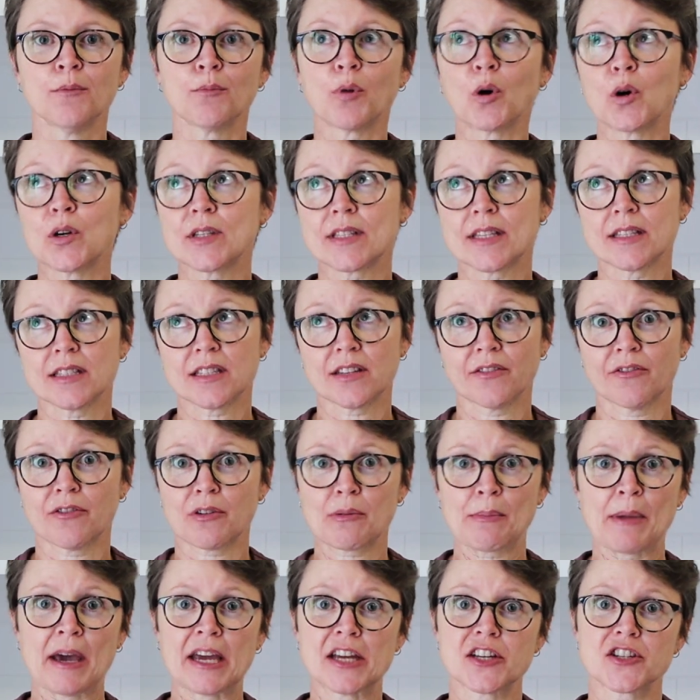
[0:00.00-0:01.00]
poisons
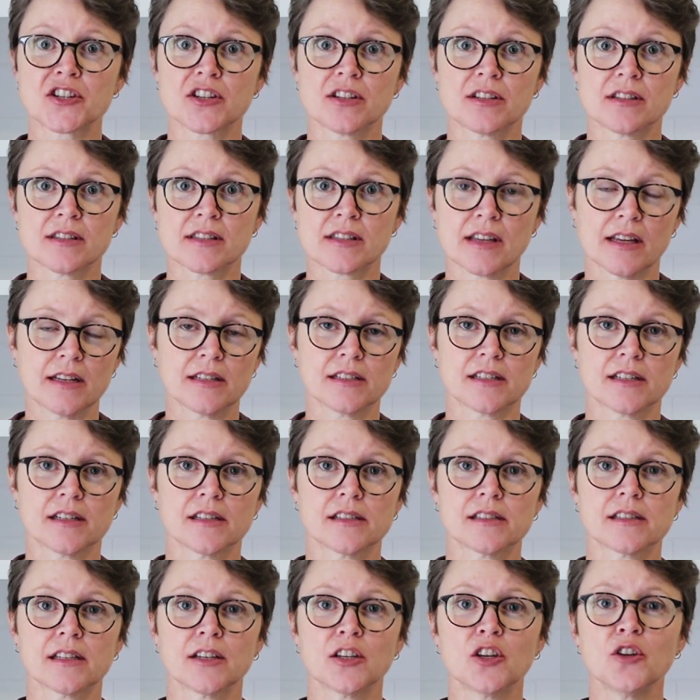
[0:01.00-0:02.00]
information
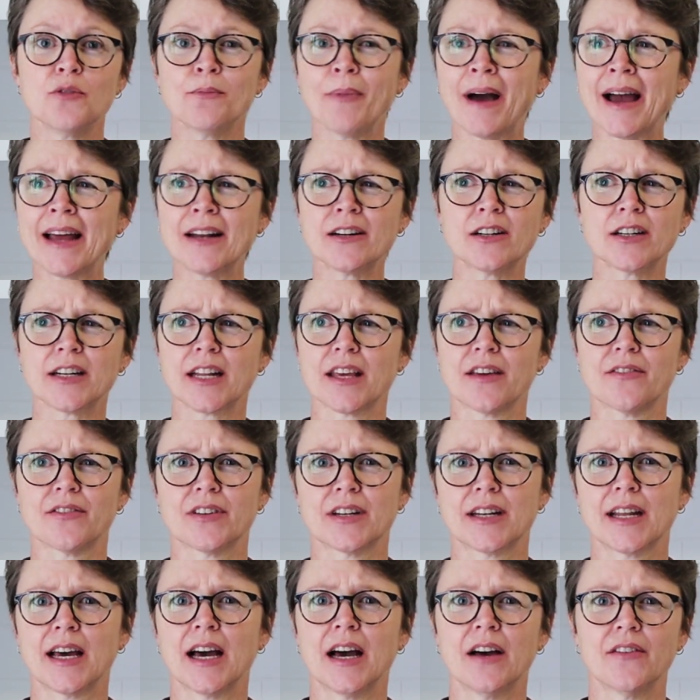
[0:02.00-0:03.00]
centres, and you may not
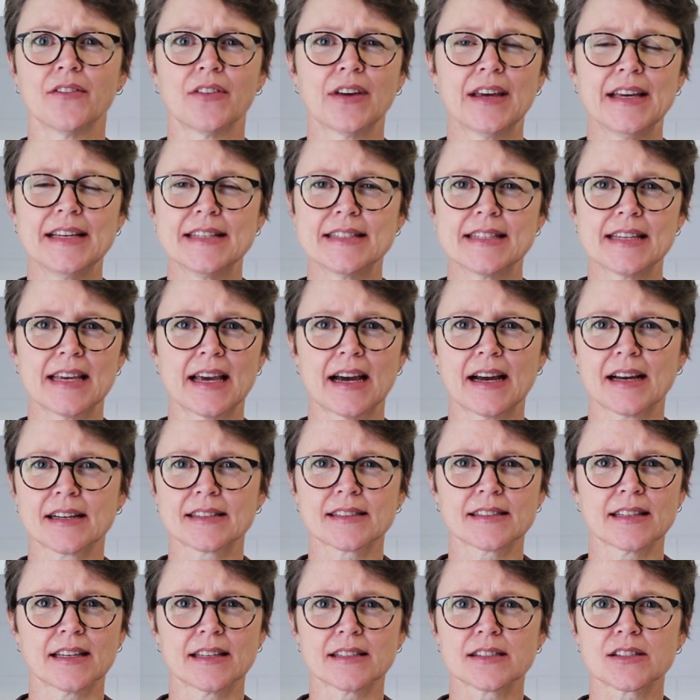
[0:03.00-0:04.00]
even have easy
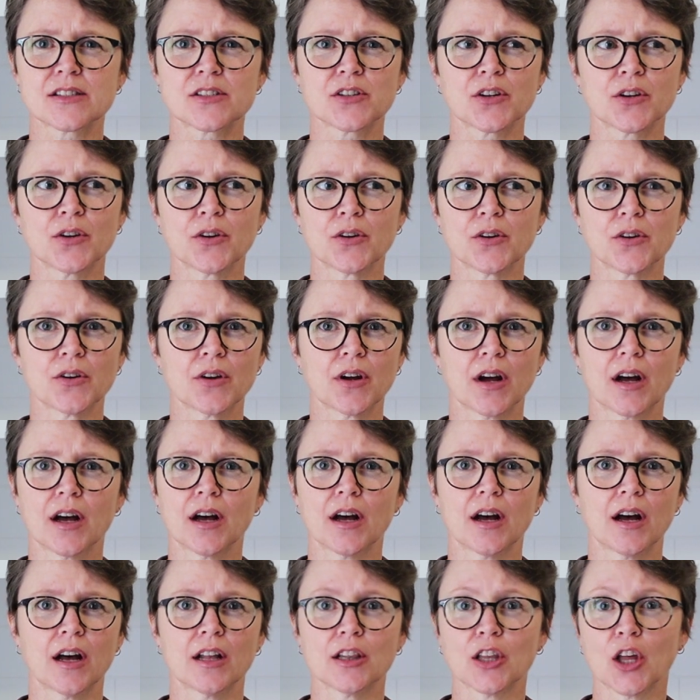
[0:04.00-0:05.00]
access to
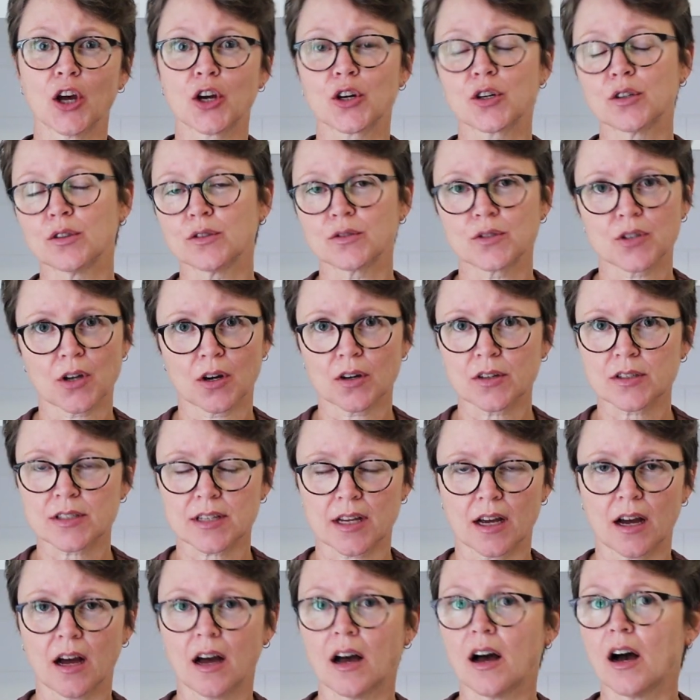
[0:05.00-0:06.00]
a local
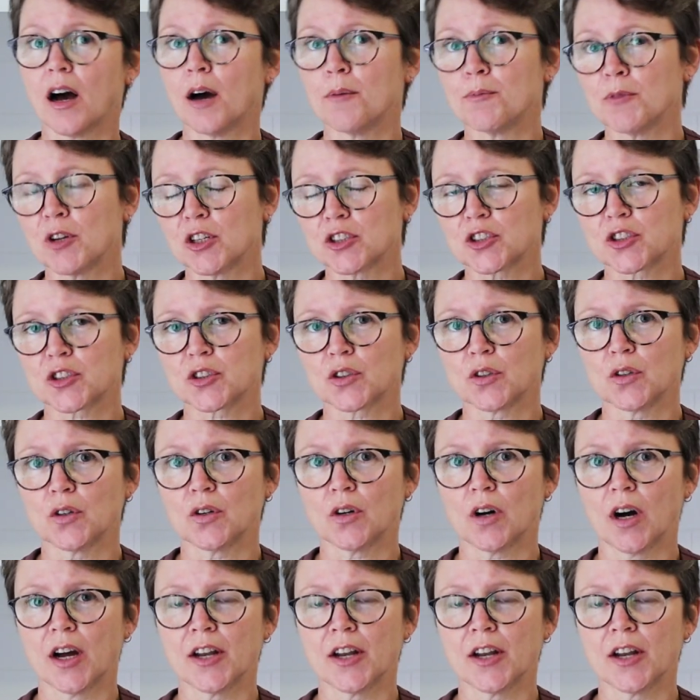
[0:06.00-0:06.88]
doctor, I'm not sure.